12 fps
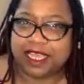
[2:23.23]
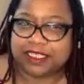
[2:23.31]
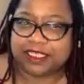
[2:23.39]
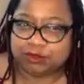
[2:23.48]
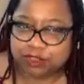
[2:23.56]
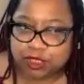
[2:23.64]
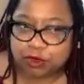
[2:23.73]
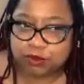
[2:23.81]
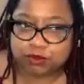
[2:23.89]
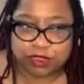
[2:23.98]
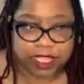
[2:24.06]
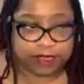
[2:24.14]
don't
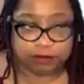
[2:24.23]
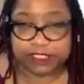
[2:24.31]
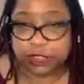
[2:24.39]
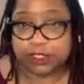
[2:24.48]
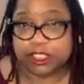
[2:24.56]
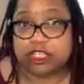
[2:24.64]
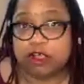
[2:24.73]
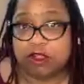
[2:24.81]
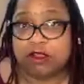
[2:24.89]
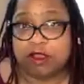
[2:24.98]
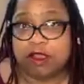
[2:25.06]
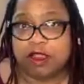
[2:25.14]
like restrict all
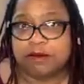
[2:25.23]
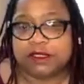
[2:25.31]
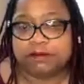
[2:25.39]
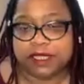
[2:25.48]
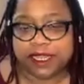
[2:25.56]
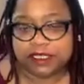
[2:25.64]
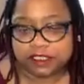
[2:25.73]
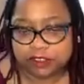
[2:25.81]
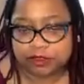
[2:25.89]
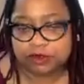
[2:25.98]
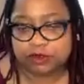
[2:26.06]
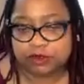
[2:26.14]
carbs, but I
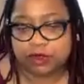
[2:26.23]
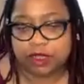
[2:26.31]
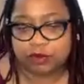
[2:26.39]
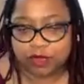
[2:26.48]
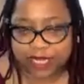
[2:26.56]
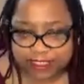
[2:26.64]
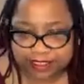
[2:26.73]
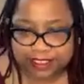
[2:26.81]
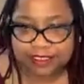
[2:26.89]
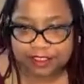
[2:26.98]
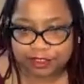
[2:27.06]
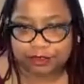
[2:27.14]
do. What I
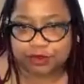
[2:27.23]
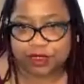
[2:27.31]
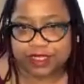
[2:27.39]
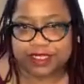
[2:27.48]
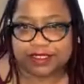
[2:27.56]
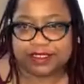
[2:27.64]
did do was